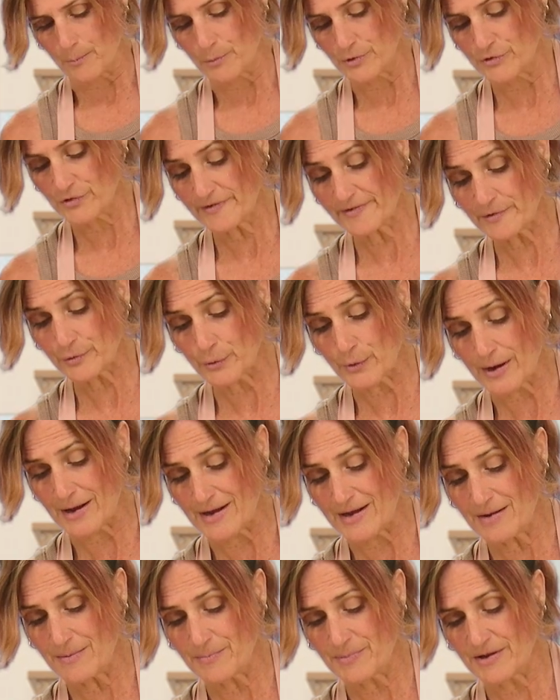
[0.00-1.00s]
which is
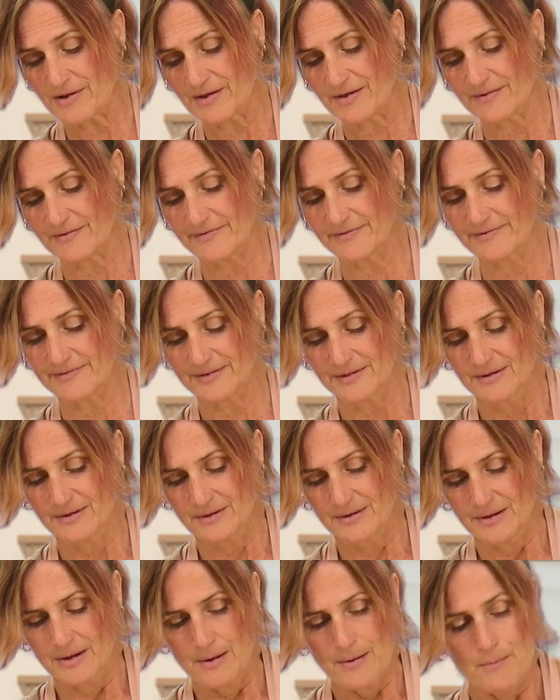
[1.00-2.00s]
great because
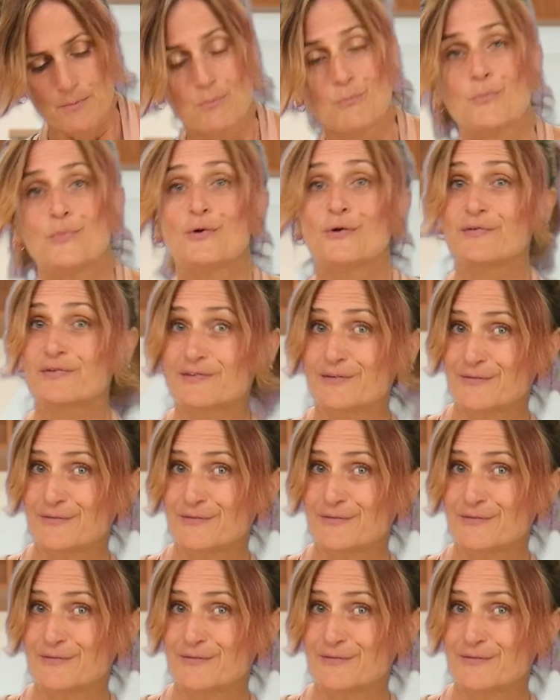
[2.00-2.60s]
most